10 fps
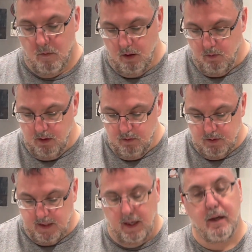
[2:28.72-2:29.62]
well, it's
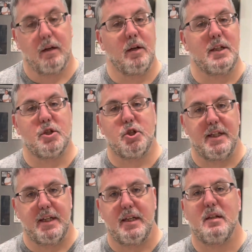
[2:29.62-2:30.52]
got a, a nice
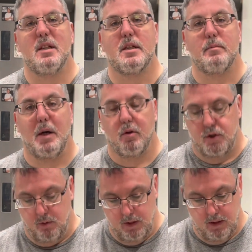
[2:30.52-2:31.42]
cheesy smell
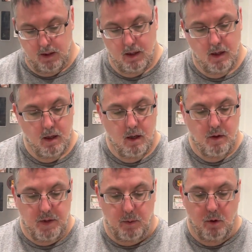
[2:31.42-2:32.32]
to it.
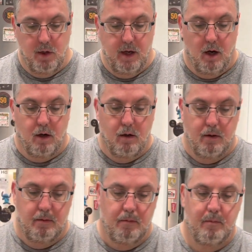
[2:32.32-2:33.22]
They really are,
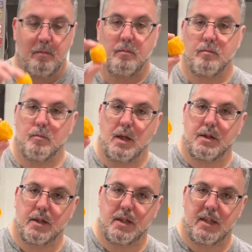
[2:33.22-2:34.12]
as
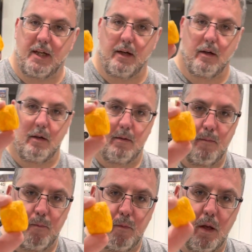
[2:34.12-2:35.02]
you can see here,
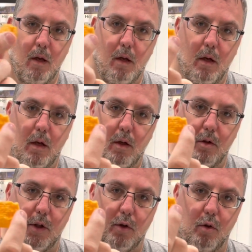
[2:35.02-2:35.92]

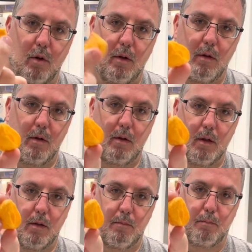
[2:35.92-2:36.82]
little
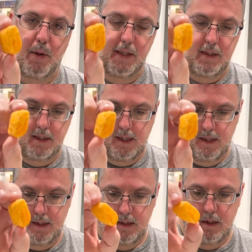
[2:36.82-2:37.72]
bite
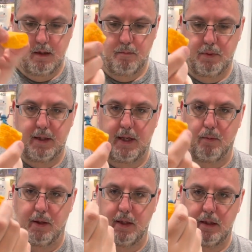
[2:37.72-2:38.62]
size potato
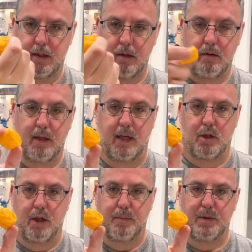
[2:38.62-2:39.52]
bites, not
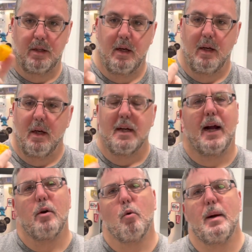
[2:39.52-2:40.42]
chips.
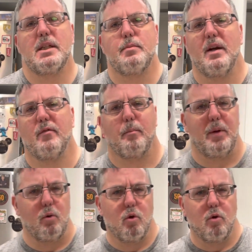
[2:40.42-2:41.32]
Kind of reminds me of a
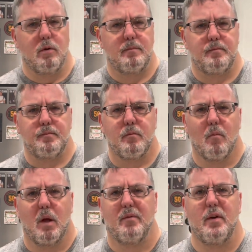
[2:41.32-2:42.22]
bugle,
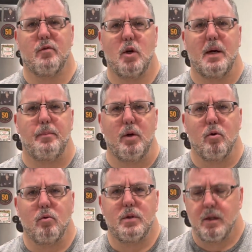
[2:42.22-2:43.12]
if you've tried
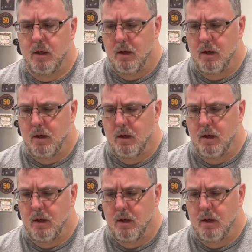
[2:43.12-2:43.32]
bugles,